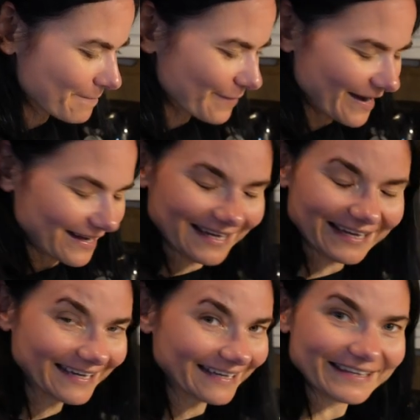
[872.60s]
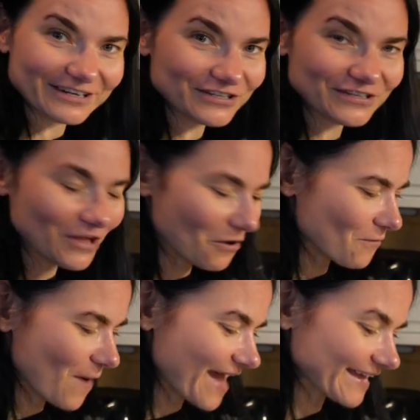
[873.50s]
but there's
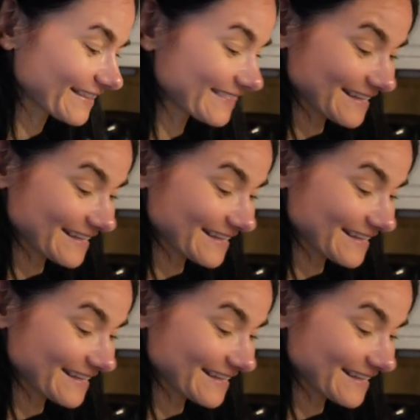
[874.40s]
no way.